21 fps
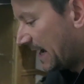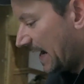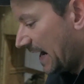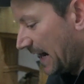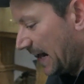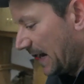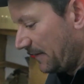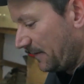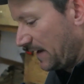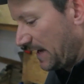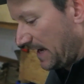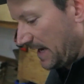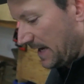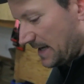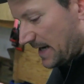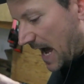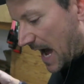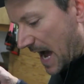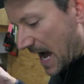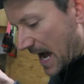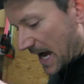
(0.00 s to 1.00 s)
and
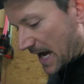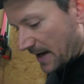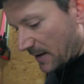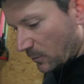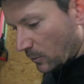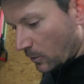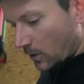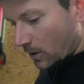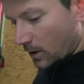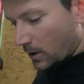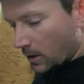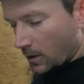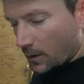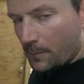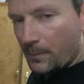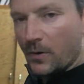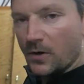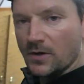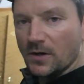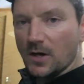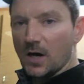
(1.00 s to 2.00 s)
then I will
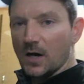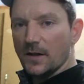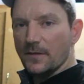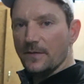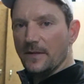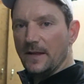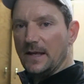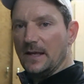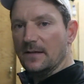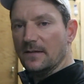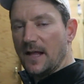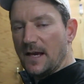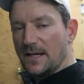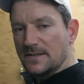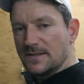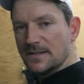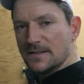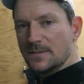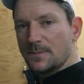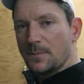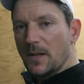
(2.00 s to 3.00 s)
put on the
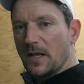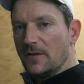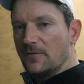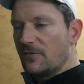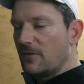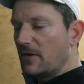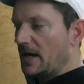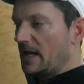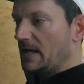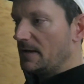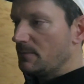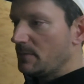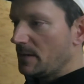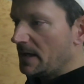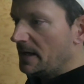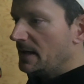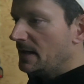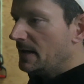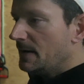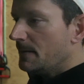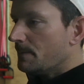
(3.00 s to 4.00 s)
license plate frame
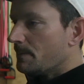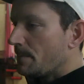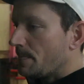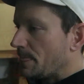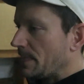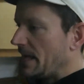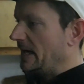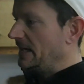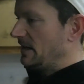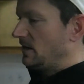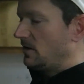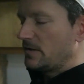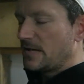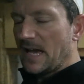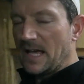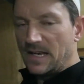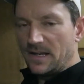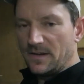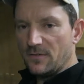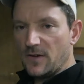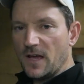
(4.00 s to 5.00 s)
and I'll
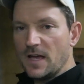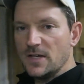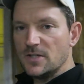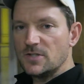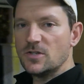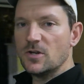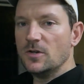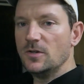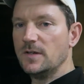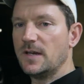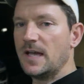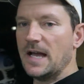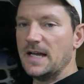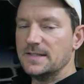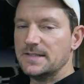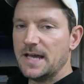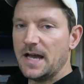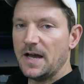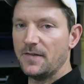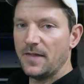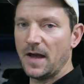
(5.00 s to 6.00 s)
kind of show you guys
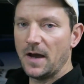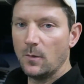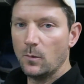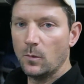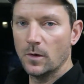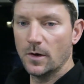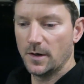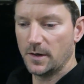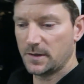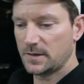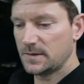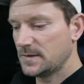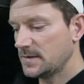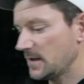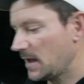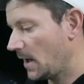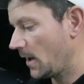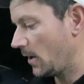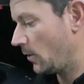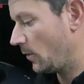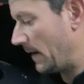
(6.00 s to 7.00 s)
how that works.
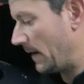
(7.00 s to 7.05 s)
So